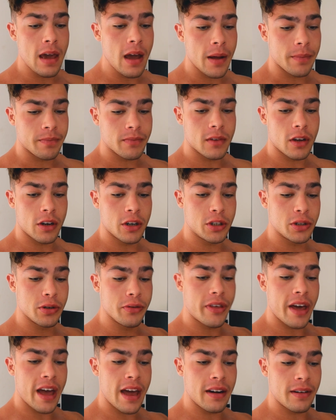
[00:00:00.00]
yeah, gonna do
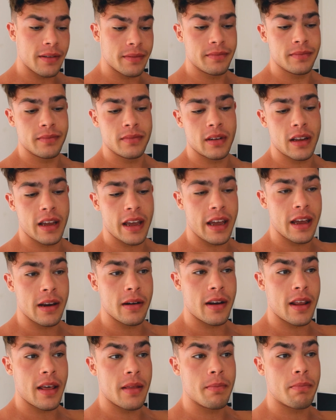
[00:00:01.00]
that,
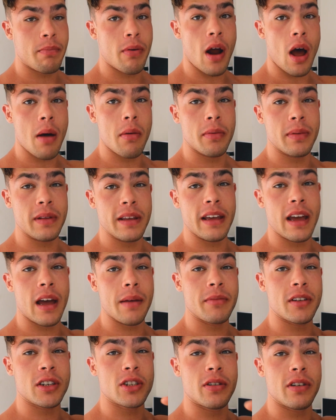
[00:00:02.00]
and then probably,
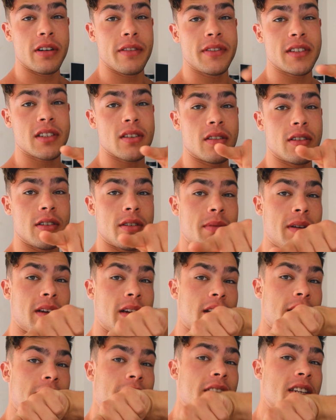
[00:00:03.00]
I'm not sure if it's going to
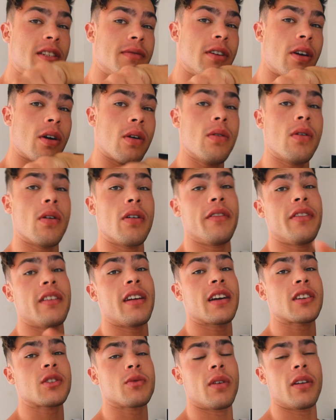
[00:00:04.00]
be in this video or in the
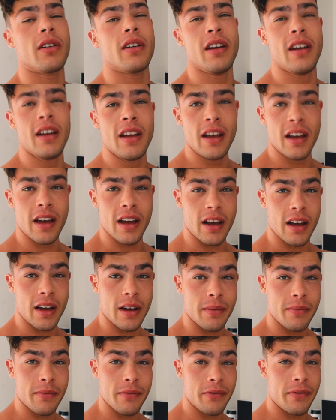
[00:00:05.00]
next one,
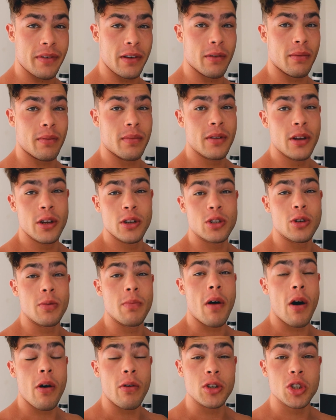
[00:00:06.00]
film
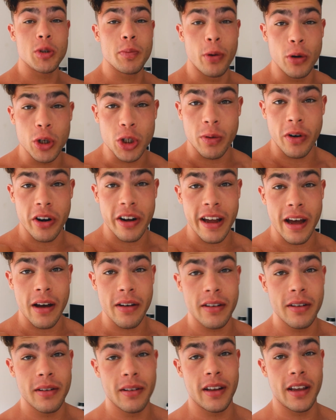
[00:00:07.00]
tomorrow's push
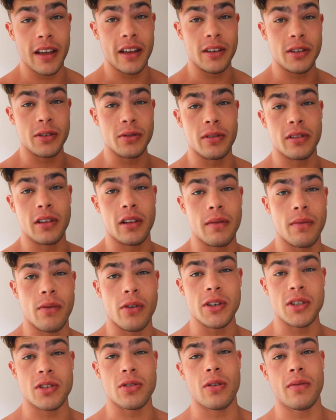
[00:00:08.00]
workout and do a little
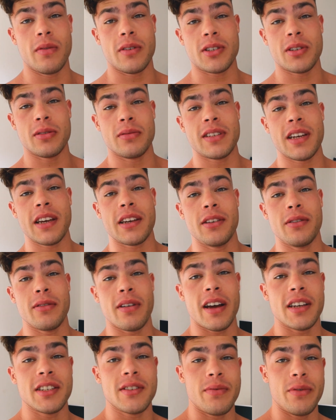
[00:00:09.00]
voiceover, so taking you
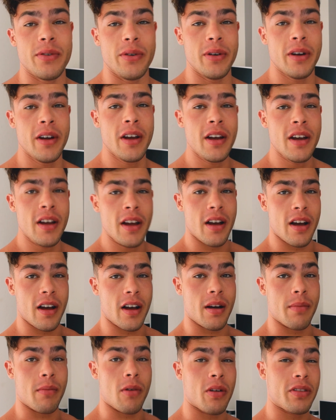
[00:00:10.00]
guys through
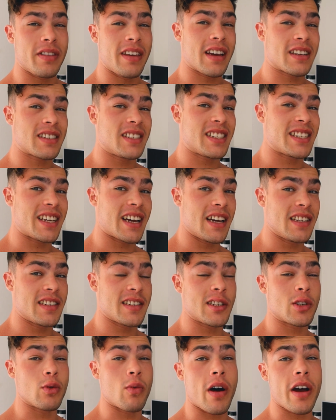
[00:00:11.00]
all the
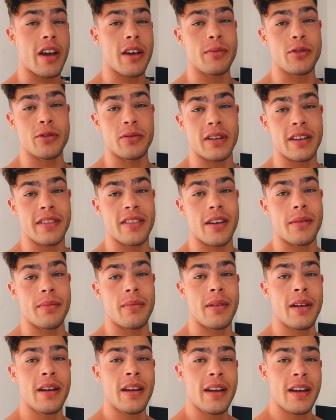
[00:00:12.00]
exercises, why I'm doing
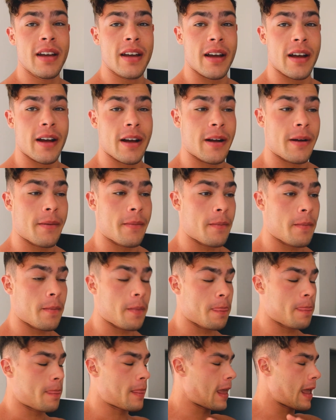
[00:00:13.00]
them,
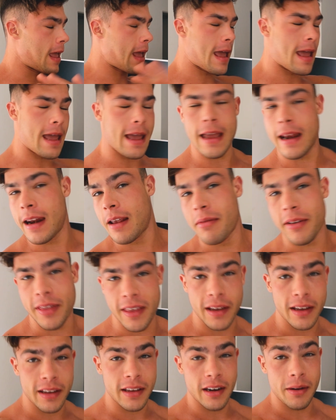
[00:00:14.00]
and
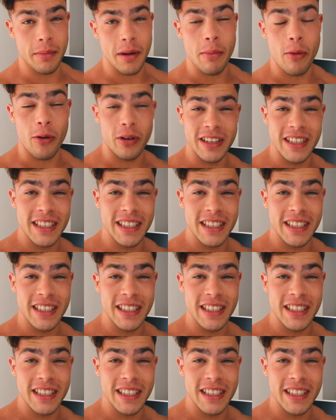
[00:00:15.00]
everything in a bit more